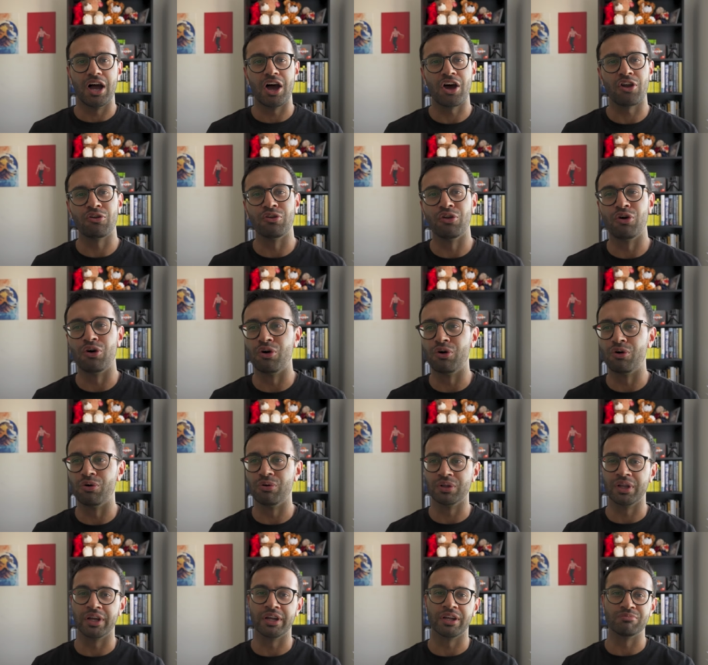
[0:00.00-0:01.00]
I don't know,
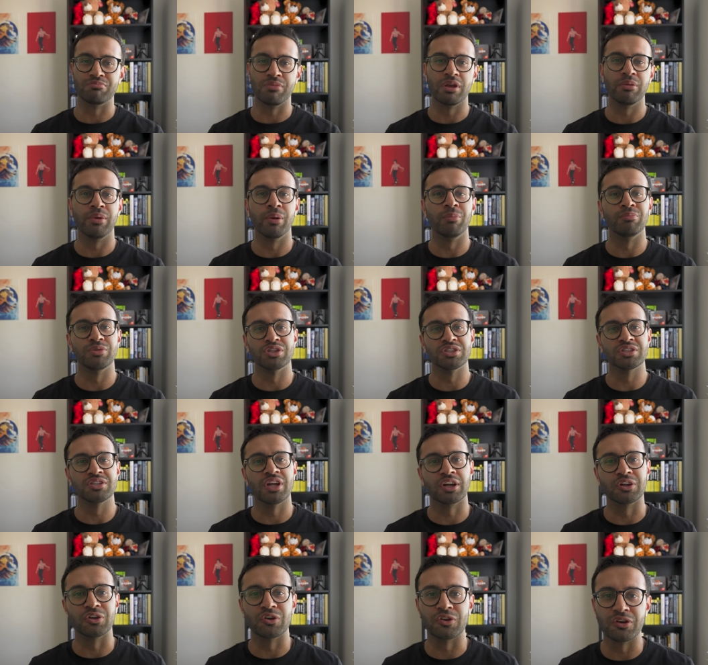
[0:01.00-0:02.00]
like maybe I'm just
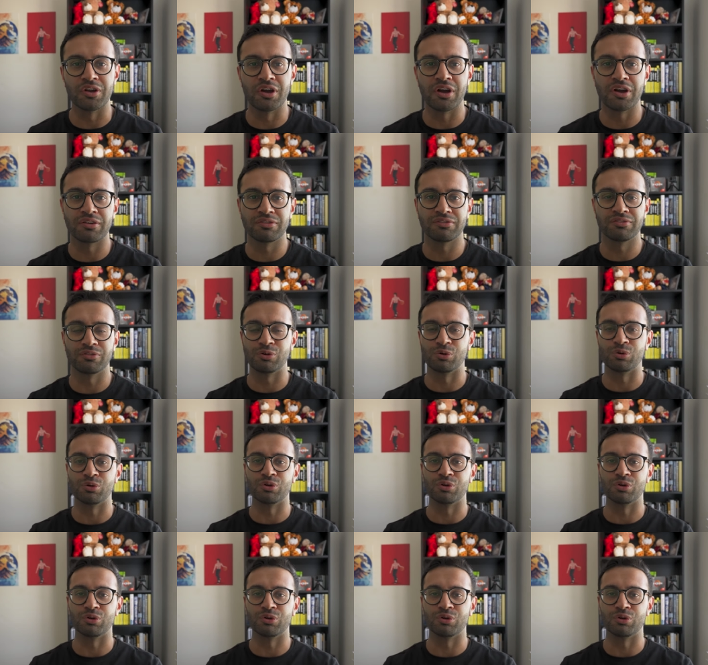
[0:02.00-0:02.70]
not good enough,